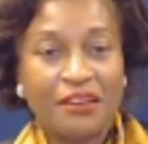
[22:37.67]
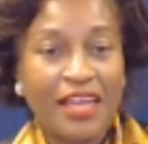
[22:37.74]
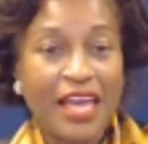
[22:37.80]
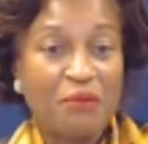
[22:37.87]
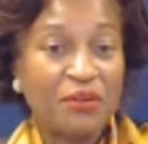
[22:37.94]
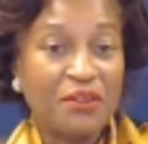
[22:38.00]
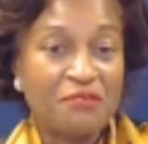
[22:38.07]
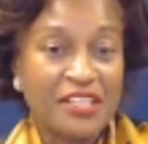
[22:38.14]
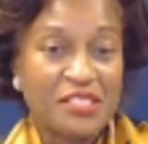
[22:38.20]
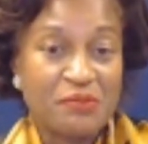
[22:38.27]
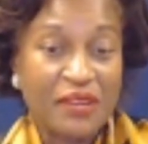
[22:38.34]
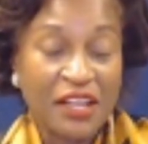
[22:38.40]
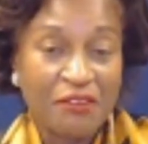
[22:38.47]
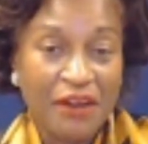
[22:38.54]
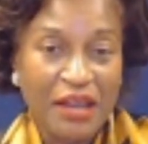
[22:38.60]
Capital
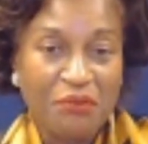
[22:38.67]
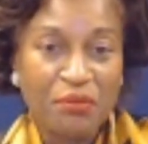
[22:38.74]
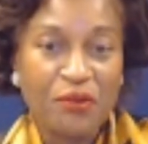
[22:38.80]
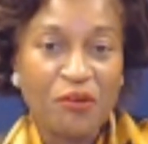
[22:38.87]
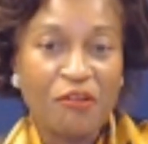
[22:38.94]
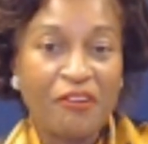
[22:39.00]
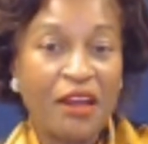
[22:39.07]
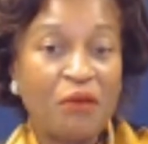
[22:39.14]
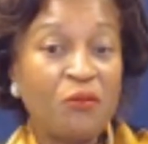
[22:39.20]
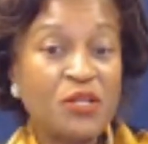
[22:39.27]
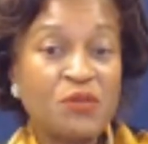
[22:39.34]
Investment Grant Program,